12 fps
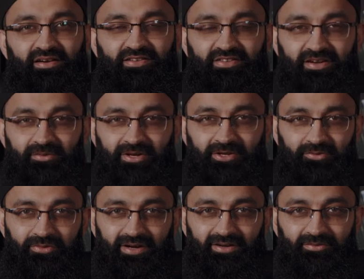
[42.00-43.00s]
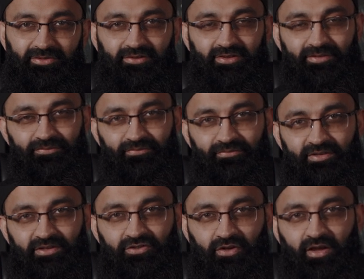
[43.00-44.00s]
Assalamu alaikum wa rahmatullah.
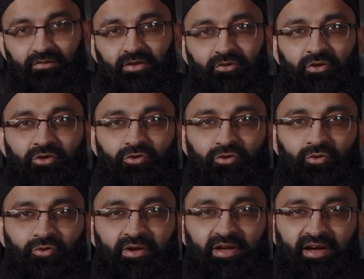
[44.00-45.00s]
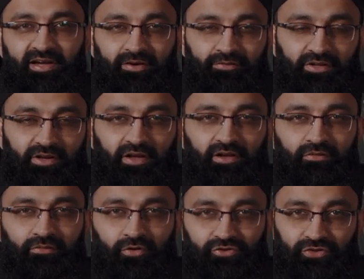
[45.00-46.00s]
Today we're going to do an ayah of the day
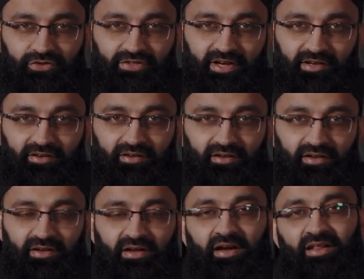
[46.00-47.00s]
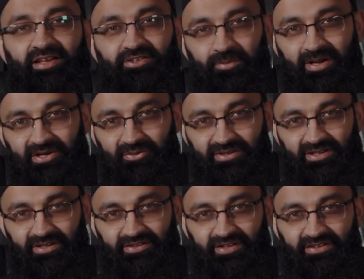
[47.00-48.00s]
for Juz 9. Allah subhanahu wa
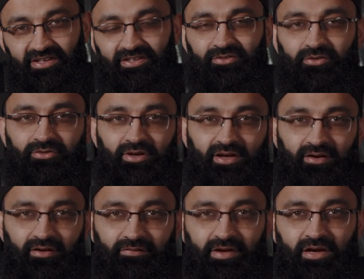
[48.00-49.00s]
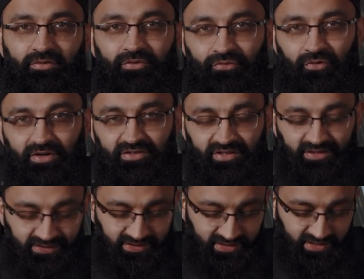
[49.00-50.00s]
ta'ala says in Surah Al-A'raf, ayah
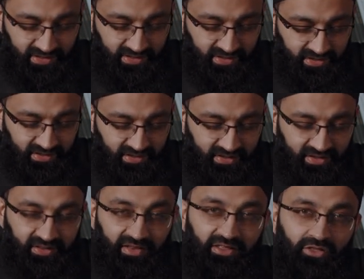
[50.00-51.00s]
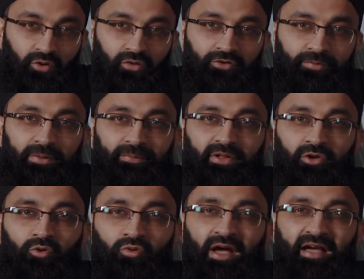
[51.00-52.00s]
146, that those people
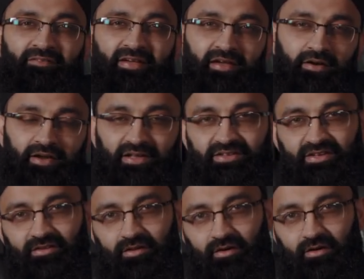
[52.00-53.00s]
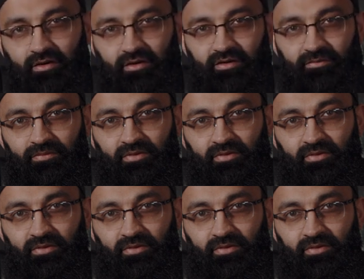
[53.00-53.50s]
who have arrogance in their heart,